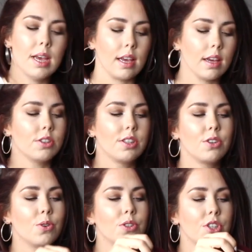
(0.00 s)
me. Got a
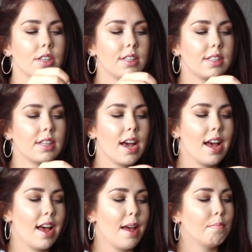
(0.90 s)
gorgeous
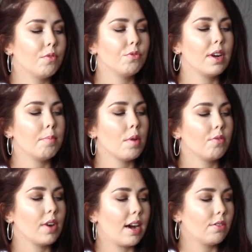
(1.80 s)
rim
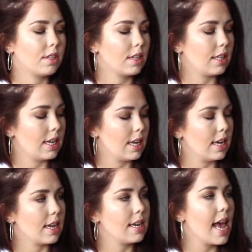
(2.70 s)
around
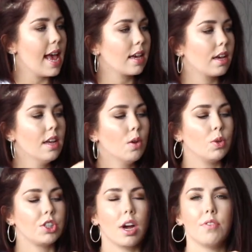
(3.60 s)
the neck,
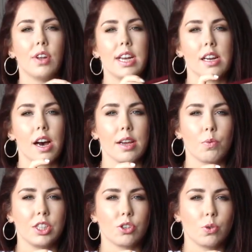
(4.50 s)
which I really
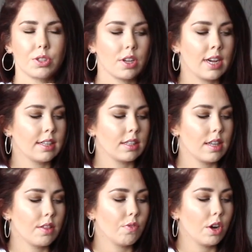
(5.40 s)
like, which also has
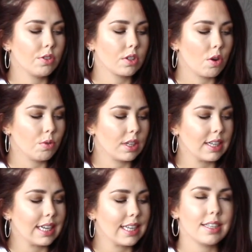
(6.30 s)
like the rose gold
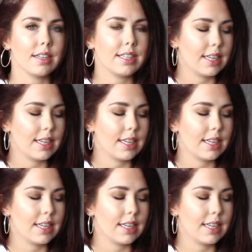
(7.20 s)
glitter